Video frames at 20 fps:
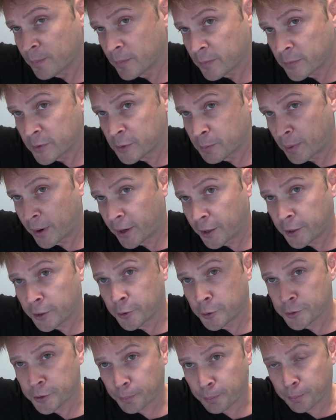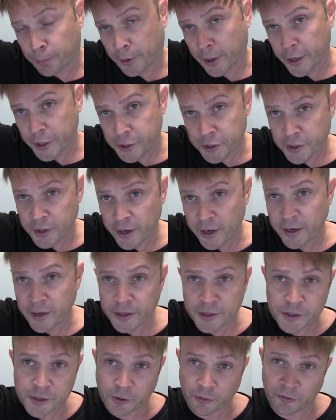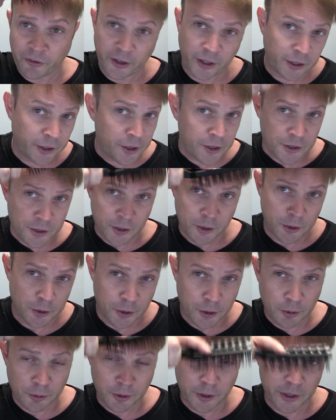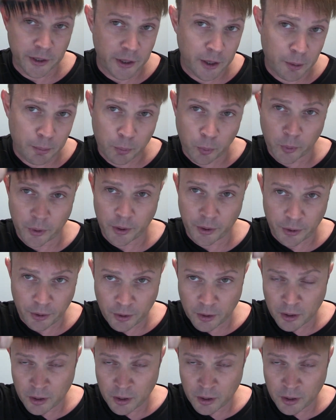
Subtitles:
It's better to use a brush than it is your fingers so you don't end up with